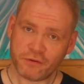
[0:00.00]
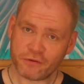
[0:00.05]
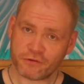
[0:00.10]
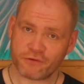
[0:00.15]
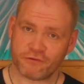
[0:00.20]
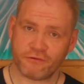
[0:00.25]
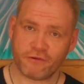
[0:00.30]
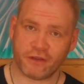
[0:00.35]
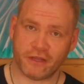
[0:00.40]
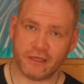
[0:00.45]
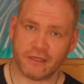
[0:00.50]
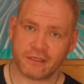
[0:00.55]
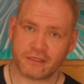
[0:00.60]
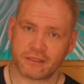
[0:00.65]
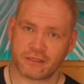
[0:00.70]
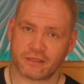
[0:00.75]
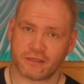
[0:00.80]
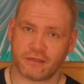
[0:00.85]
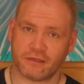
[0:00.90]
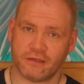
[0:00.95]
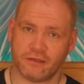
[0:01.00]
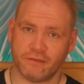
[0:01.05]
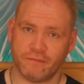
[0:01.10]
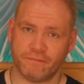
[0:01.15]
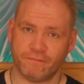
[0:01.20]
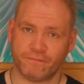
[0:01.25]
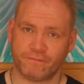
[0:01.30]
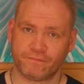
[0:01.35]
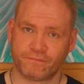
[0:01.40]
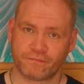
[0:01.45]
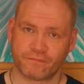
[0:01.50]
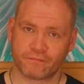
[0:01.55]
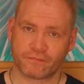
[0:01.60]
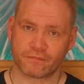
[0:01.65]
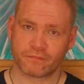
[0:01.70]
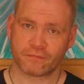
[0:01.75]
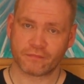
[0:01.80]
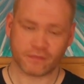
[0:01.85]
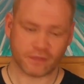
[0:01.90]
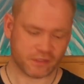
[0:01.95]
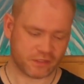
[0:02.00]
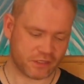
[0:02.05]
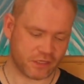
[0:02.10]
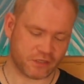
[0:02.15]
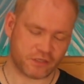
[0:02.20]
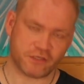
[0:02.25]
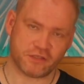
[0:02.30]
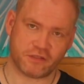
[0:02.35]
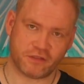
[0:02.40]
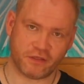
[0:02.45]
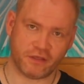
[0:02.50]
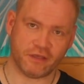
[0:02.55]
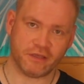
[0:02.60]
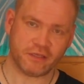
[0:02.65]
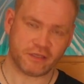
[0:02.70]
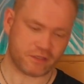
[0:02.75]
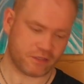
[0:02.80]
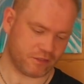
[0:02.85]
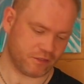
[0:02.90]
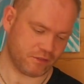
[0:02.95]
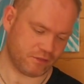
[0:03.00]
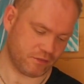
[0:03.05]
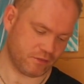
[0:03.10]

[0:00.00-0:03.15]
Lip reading: it creates, such as this,